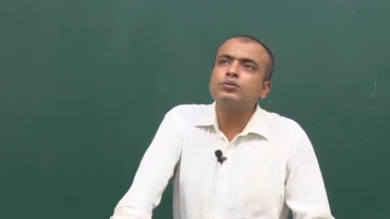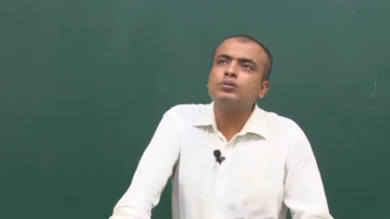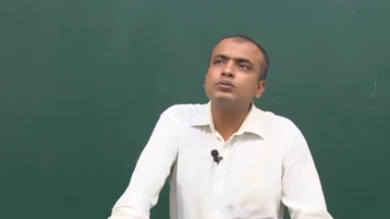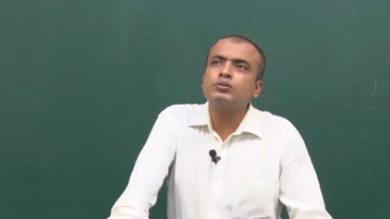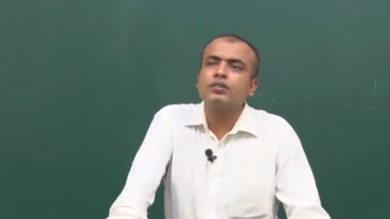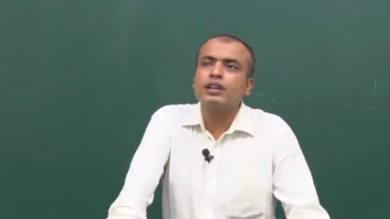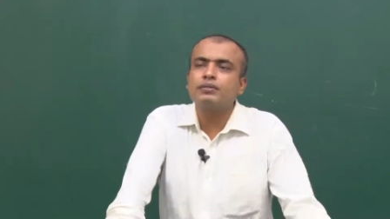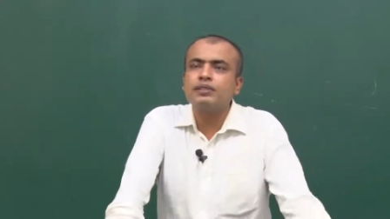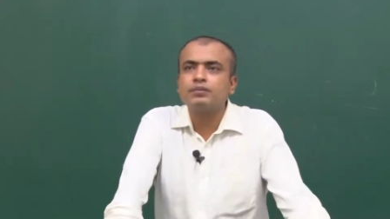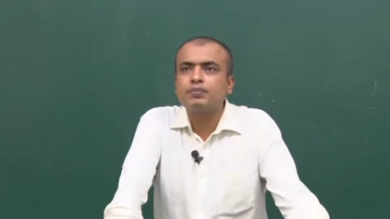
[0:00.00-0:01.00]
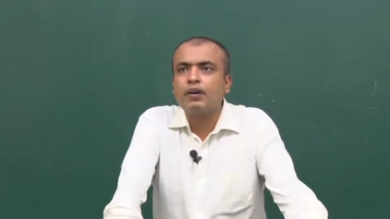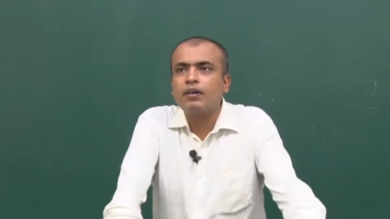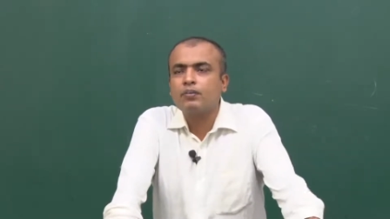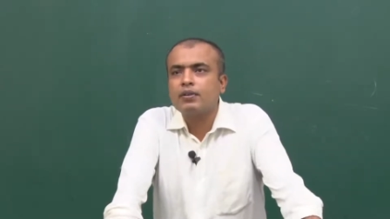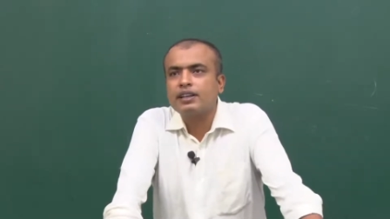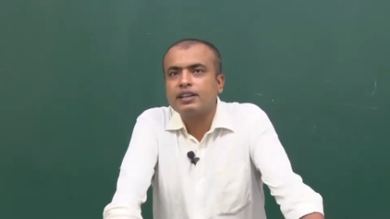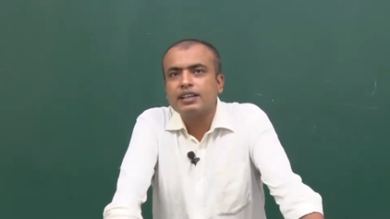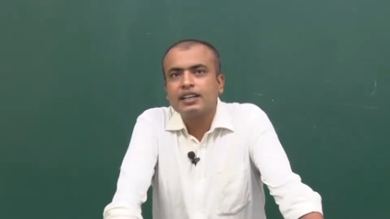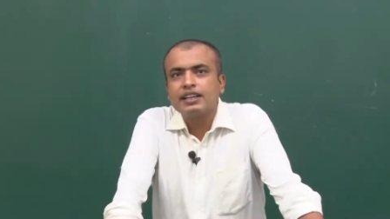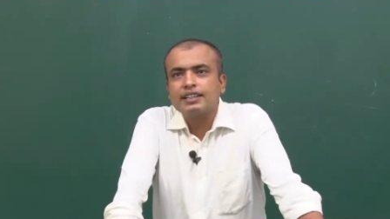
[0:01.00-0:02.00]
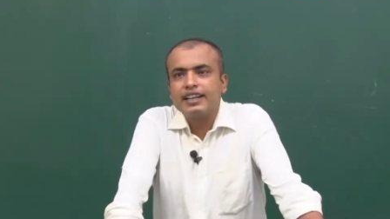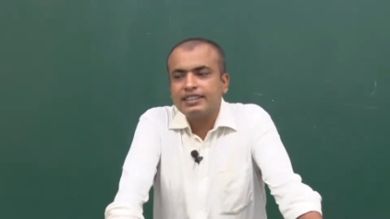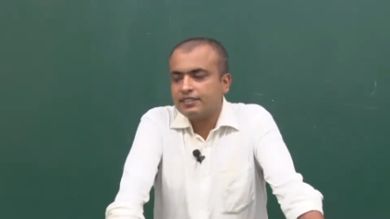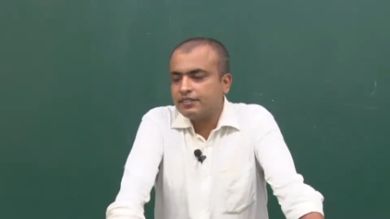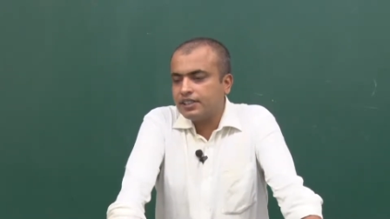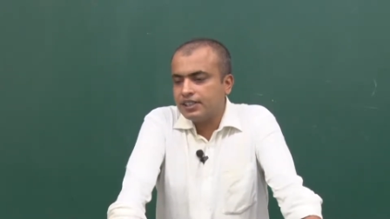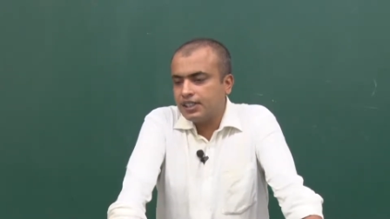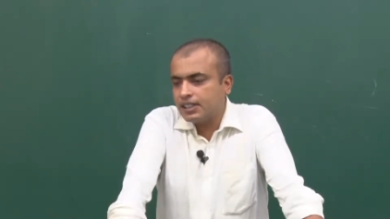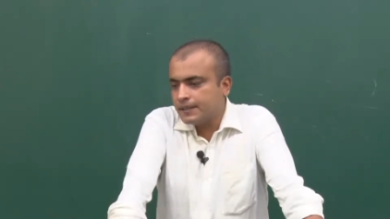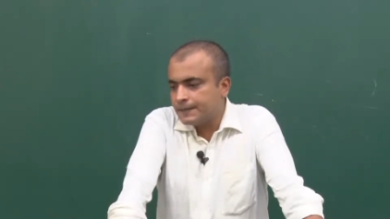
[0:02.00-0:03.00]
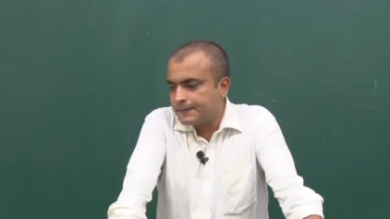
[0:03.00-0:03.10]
to use over MS PowerPoint, that's a very,